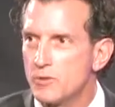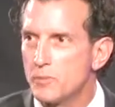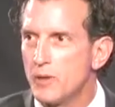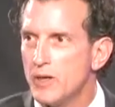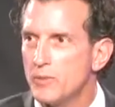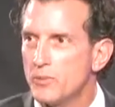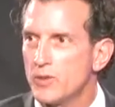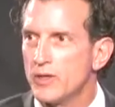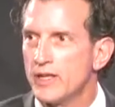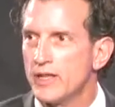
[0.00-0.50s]
of
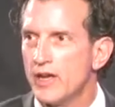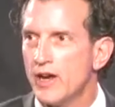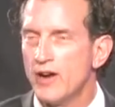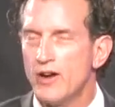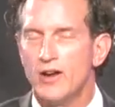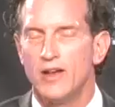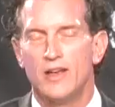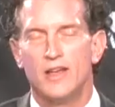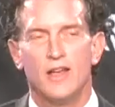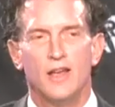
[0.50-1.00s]
people in
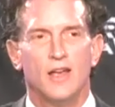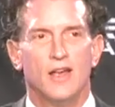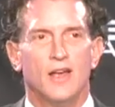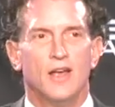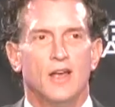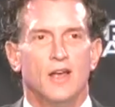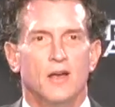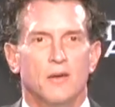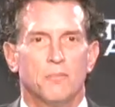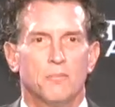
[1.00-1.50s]
there.
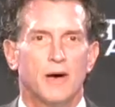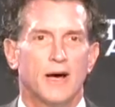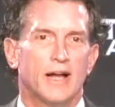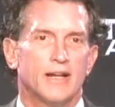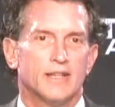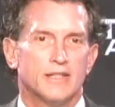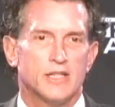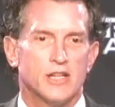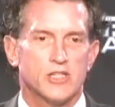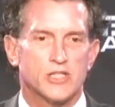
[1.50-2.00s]

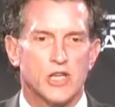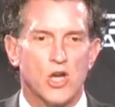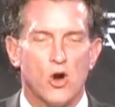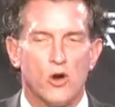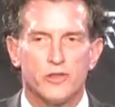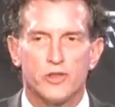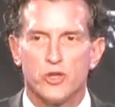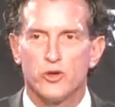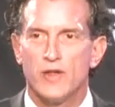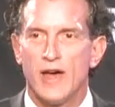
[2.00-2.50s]
But just
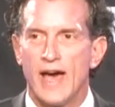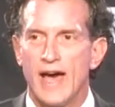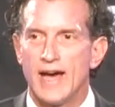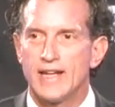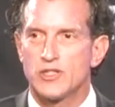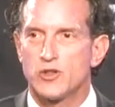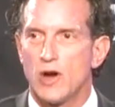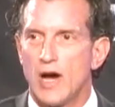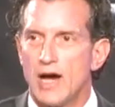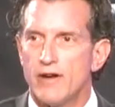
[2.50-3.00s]
going through
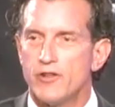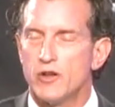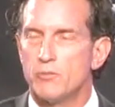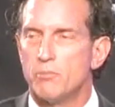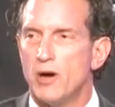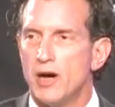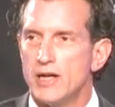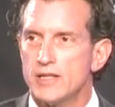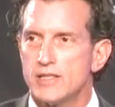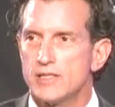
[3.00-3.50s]
that, driving
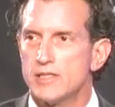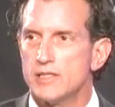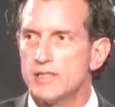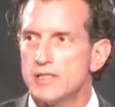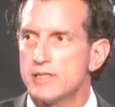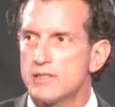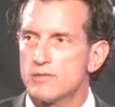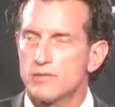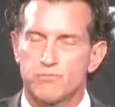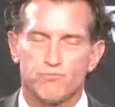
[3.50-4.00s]

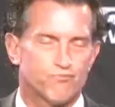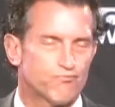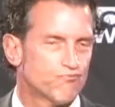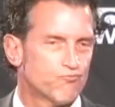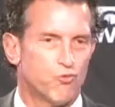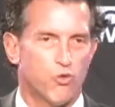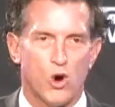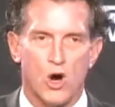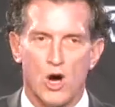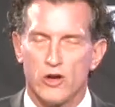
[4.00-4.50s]
buses,
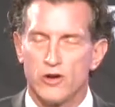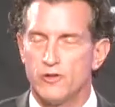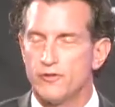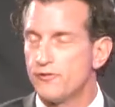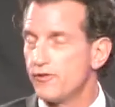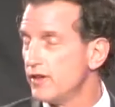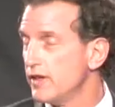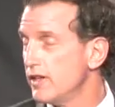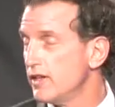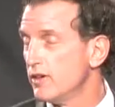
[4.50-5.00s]
watering
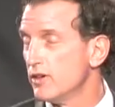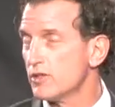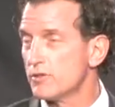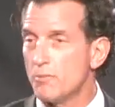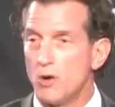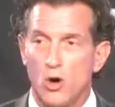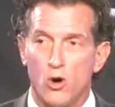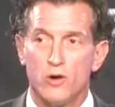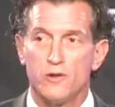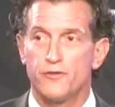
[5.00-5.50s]
fields,
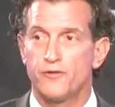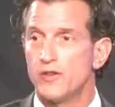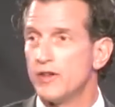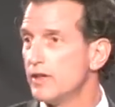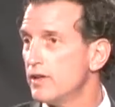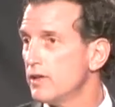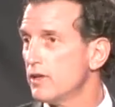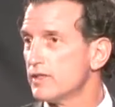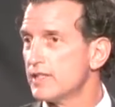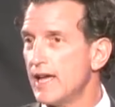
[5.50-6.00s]
mowing
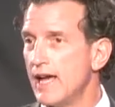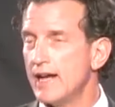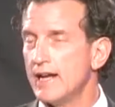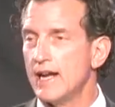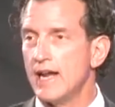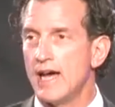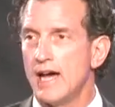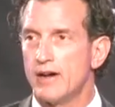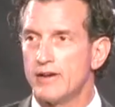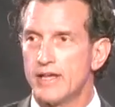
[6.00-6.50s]
fields,
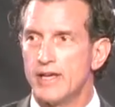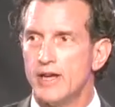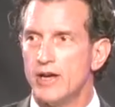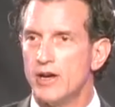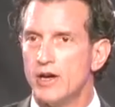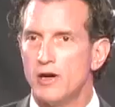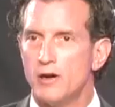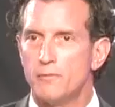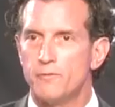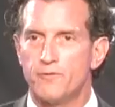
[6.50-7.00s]
handing out
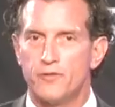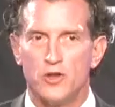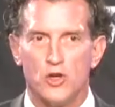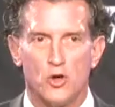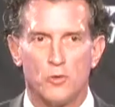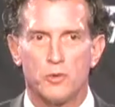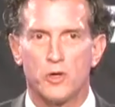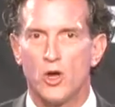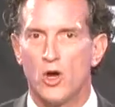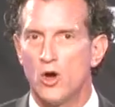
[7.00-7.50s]
gear,
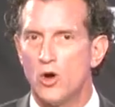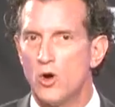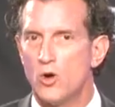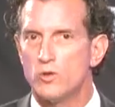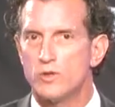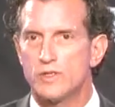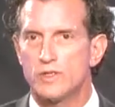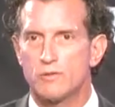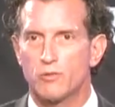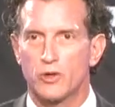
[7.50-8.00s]
film
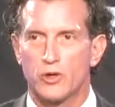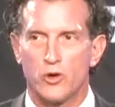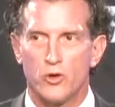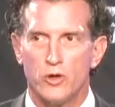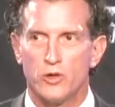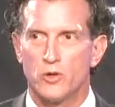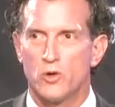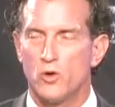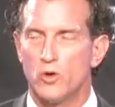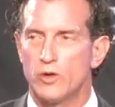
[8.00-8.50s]
coach,
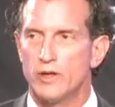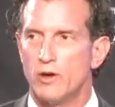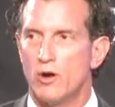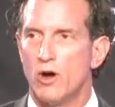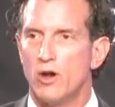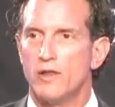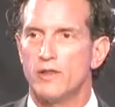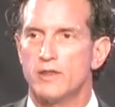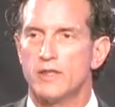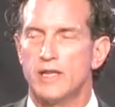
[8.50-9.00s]
recruiting coordinator,
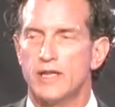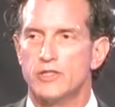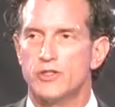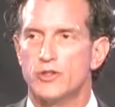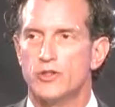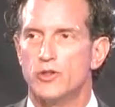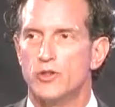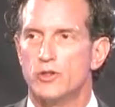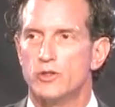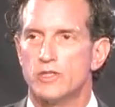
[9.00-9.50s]
all the things
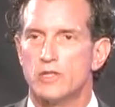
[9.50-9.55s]
you do at